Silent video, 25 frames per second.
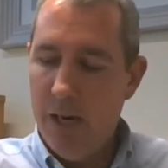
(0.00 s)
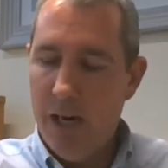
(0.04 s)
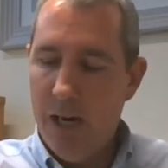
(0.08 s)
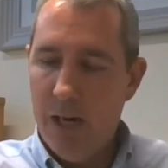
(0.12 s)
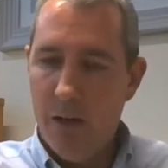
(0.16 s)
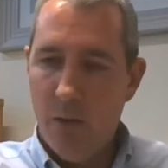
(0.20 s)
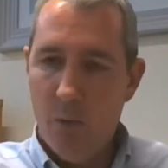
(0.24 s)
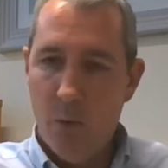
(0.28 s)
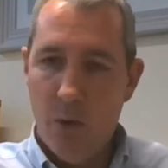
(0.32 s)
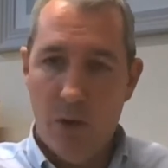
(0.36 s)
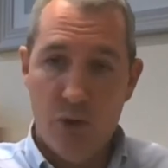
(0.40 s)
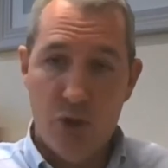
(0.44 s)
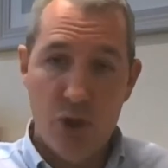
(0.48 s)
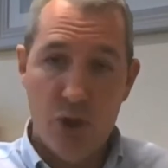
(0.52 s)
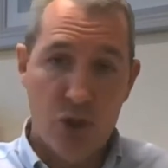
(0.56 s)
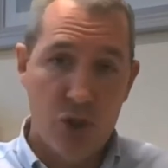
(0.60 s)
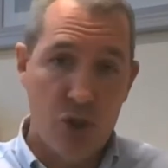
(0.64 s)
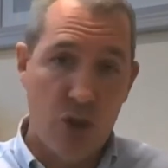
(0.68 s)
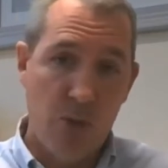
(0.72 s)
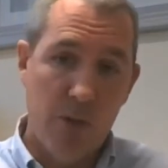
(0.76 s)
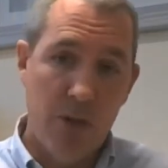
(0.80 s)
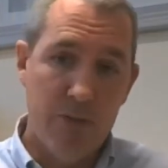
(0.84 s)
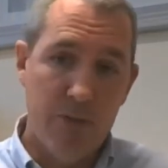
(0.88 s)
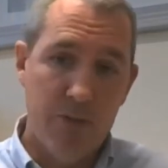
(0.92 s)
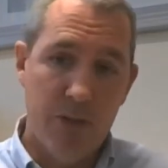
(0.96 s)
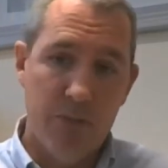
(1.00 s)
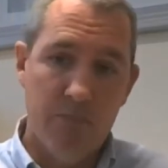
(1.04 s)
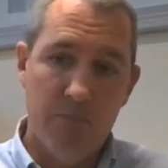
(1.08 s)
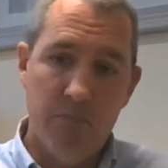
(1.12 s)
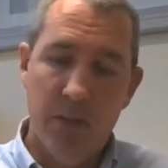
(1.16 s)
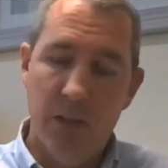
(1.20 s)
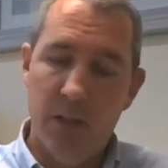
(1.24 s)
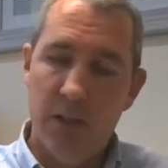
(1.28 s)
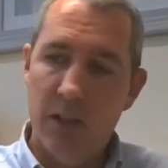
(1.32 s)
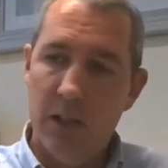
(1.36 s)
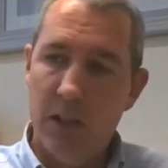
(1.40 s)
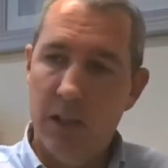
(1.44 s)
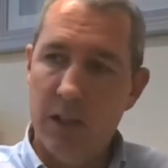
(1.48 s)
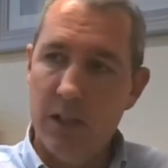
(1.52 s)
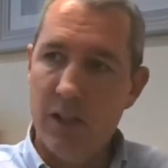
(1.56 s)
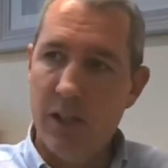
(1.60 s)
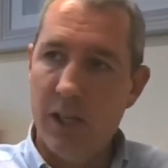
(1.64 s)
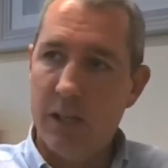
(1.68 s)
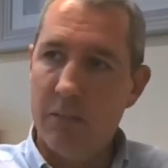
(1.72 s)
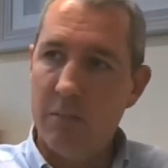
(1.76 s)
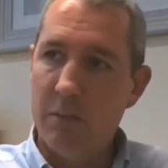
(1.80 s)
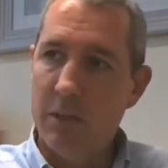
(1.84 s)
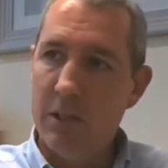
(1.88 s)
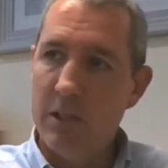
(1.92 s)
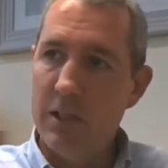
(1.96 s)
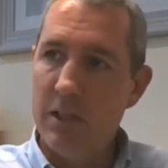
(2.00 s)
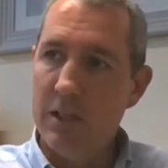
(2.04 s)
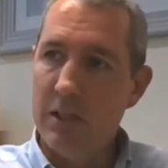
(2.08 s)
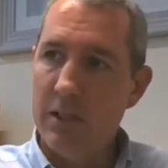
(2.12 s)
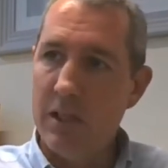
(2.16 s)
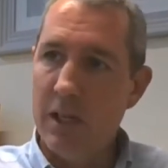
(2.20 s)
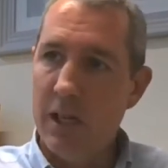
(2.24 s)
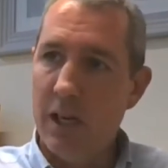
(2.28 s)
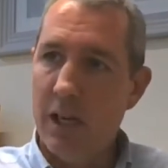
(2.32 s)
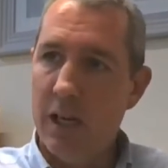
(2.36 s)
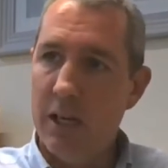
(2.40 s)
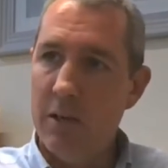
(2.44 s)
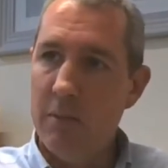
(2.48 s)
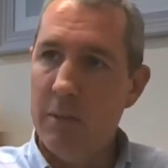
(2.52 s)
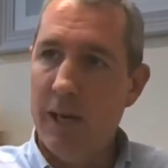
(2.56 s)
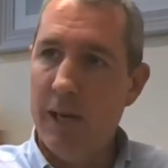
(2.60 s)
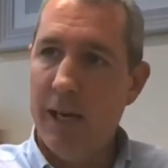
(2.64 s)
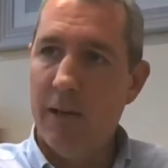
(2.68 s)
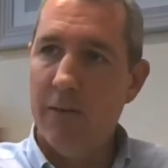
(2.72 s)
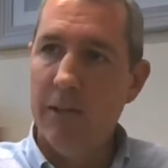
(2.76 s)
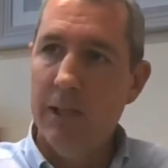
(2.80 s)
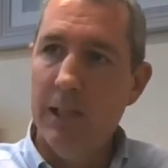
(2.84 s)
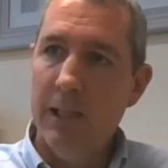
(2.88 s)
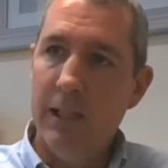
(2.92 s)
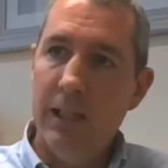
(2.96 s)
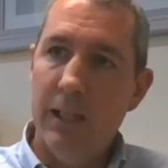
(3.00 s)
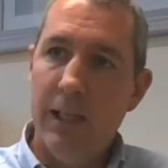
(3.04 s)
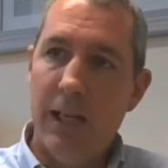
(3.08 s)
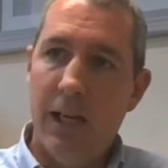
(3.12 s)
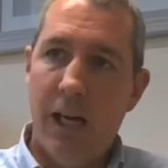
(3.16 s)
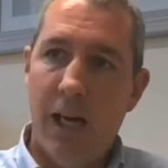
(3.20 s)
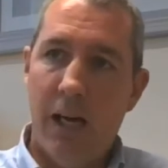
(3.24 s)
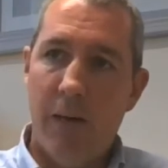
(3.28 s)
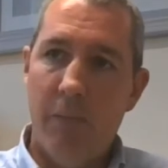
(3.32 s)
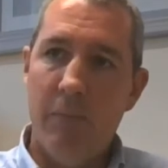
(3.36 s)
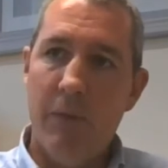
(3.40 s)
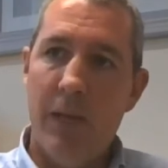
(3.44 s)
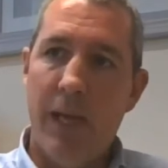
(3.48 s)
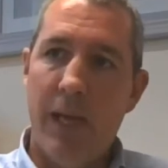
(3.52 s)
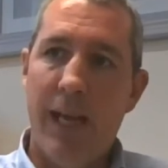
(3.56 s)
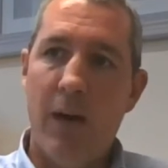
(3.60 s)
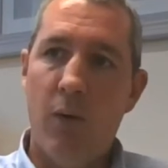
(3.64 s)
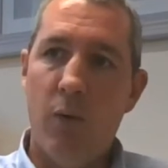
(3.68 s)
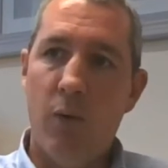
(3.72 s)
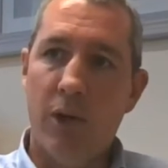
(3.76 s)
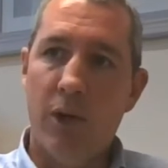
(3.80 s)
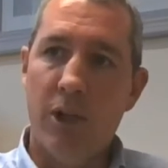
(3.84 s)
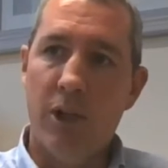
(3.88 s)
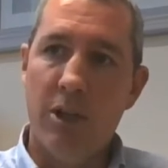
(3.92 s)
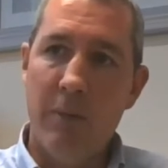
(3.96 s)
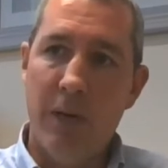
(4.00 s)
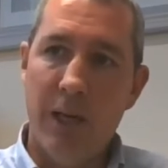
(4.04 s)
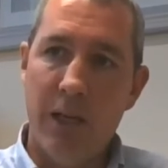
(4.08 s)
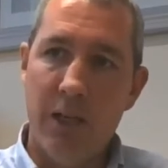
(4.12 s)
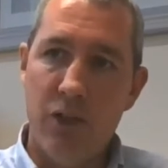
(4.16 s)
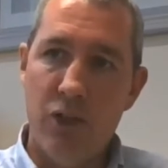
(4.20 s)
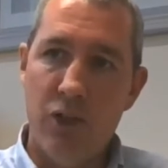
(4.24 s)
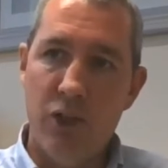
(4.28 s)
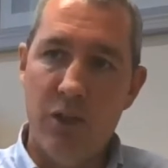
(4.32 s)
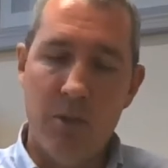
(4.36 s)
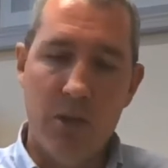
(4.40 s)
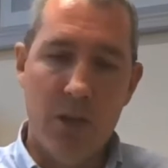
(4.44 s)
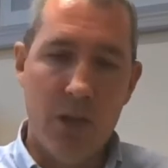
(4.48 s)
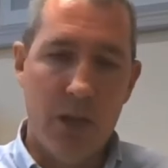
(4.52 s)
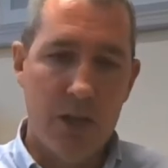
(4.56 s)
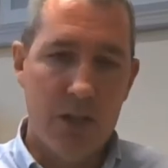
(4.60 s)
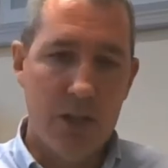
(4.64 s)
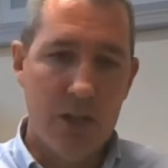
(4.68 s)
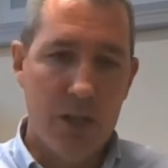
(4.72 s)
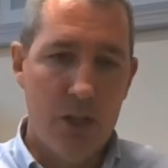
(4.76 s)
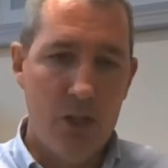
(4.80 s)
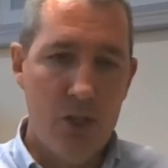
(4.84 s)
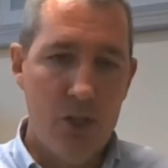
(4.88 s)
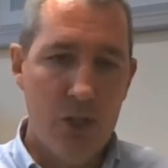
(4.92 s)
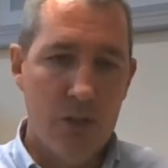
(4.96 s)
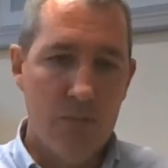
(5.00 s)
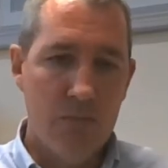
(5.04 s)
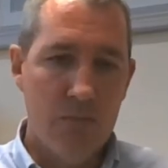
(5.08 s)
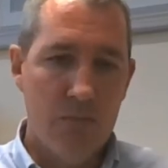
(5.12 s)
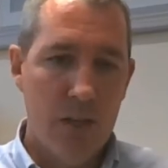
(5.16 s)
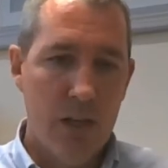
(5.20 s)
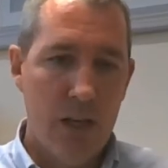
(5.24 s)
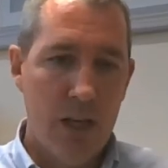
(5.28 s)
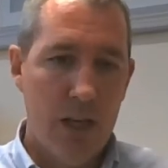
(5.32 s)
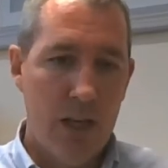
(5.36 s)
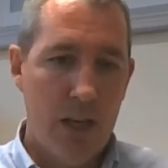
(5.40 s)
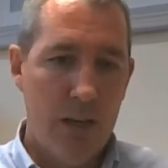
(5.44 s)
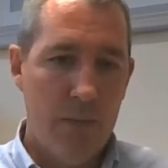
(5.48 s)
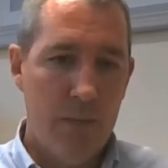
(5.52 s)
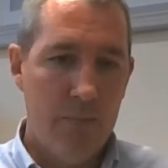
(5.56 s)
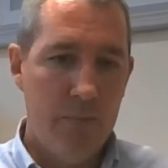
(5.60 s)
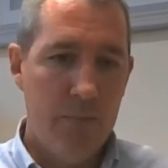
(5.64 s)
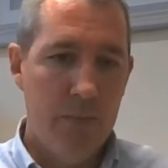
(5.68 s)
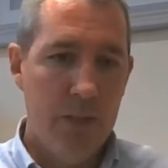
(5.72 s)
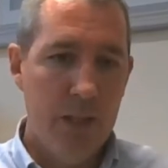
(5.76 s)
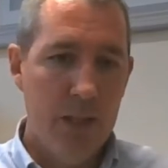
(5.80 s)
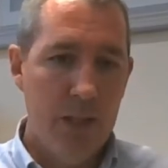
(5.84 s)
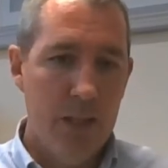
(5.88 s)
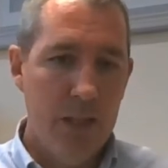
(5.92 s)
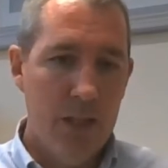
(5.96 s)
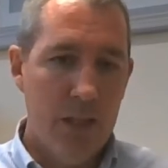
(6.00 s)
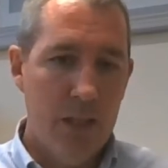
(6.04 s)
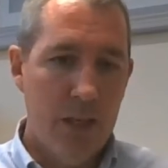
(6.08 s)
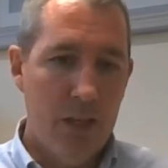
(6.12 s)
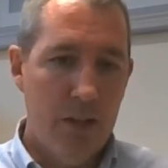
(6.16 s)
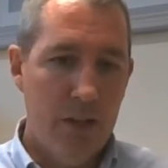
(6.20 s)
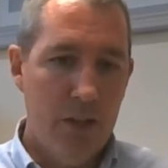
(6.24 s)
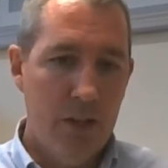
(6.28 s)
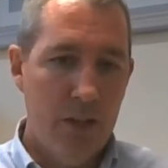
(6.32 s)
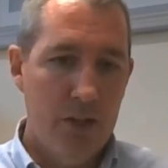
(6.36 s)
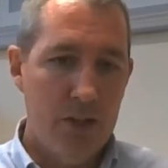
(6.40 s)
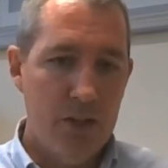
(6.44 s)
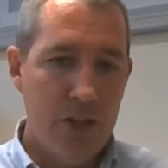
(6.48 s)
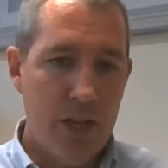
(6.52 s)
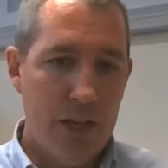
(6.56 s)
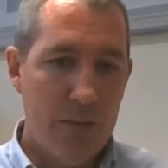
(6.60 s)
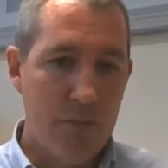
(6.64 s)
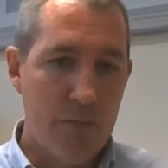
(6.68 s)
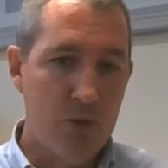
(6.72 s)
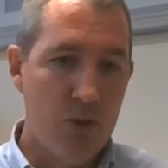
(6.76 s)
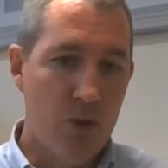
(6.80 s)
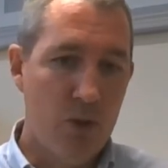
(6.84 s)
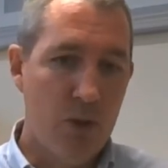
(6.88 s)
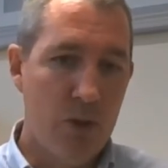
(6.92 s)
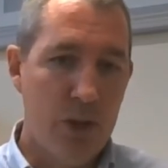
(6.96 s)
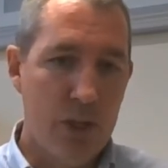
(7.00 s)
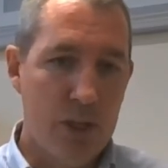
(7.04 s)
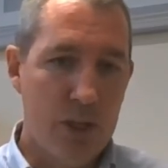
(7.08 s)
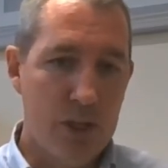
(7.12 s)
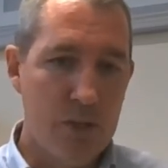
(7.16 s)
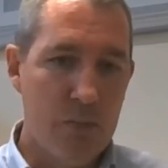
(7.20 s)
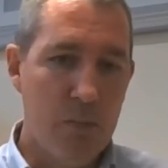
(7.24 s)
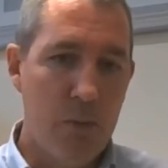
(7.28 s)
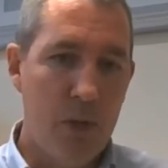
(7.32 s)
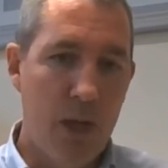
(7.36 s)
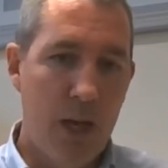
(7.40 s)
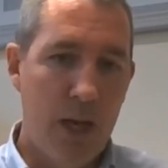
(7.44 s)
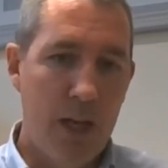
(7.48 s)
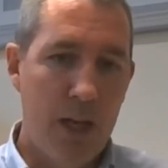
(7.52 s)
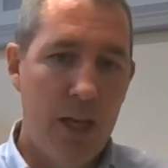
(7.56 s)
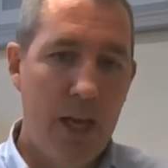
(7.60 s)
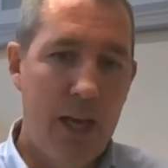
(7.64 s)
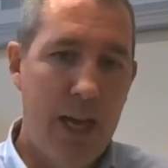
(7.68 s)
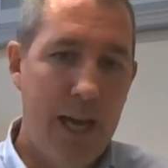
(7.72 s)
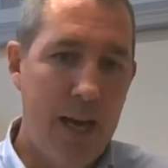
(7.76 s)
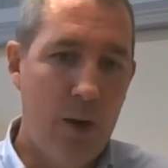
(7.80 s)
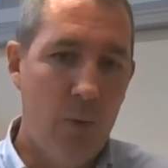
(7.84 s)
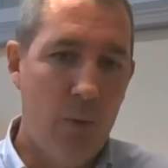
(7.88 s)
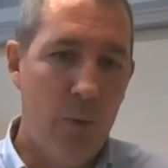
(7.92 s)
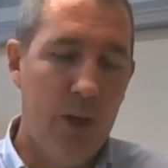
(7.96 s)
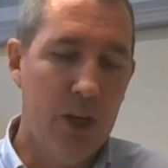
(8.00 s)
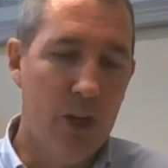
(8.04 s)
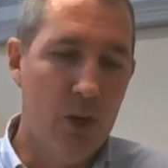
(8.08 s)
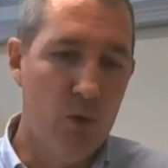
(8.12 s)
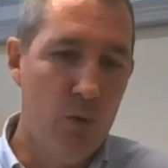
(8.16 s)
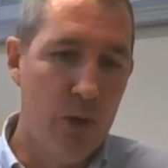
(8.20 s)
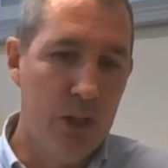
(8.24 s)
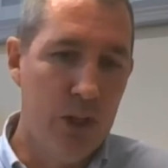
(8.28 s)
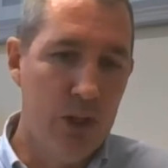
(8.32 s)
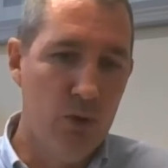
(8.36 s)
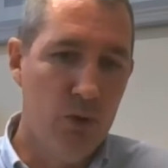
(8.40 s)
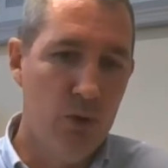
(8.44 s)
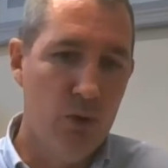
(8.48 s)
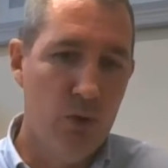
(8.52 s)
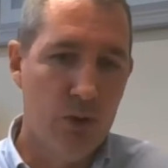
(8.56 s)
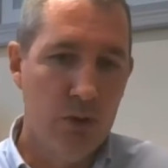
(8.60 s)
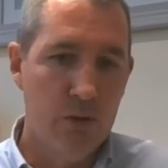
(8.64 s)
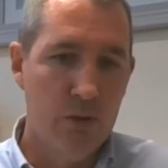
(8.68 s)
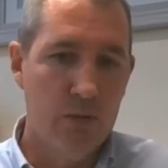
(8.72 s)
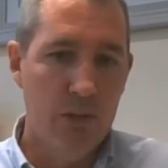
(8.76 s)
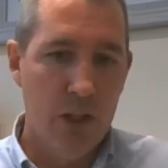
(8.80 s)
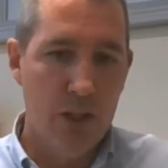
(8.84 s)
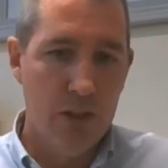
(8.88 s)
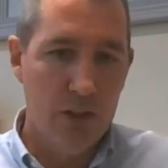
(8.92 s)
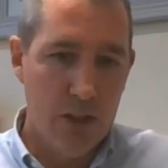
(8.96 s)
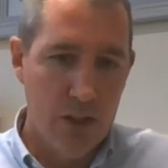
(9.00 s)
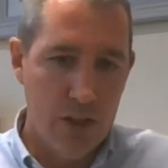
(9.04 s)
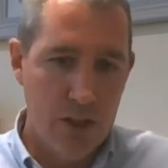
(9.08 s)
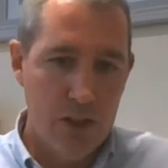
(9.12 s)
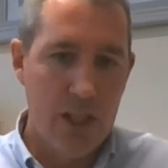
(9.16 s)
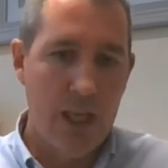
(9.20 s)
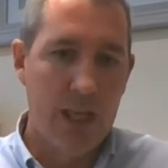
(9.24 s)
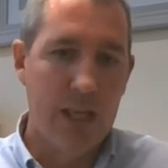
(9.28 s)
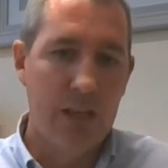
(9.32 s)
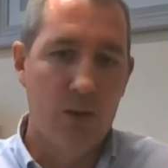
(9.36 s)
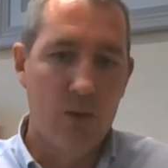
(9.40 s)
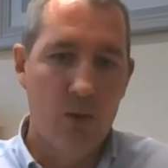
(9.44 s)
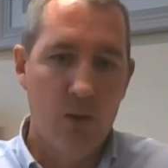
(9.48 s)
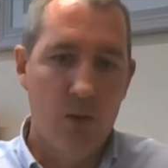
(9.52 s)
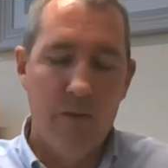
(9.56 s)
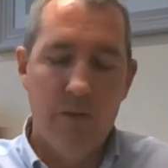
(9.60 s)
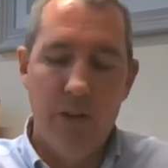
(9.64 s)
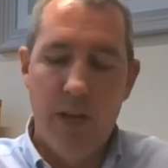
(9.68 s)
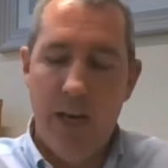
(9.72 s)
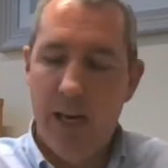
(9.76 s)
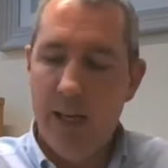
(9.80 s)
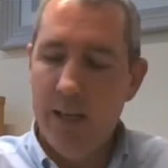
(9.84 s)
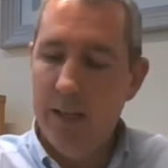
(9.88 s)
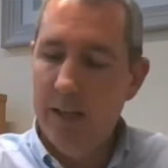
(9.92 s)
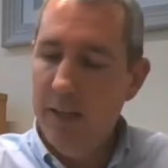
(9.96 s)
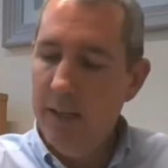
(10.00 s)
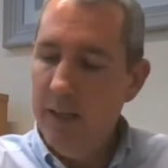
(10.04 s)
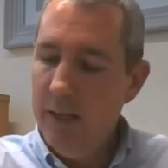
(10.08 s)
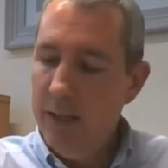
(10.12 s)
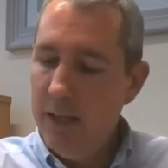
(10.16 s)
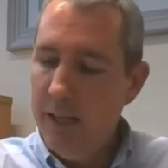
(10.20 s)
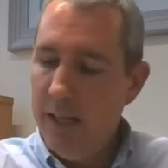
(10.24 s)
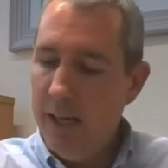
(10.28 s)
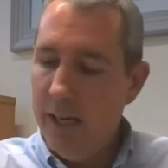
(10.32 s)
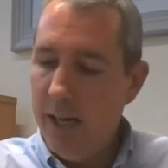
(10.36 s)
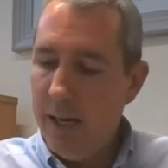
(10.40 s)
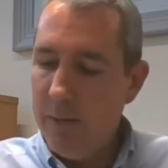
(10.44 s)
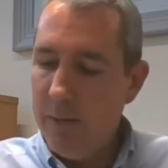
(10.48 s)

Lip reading: We have just come off an exec meeting today about how we're going to manage immunisation, and the same sort of things apply there, how we're going to record and contain all of that,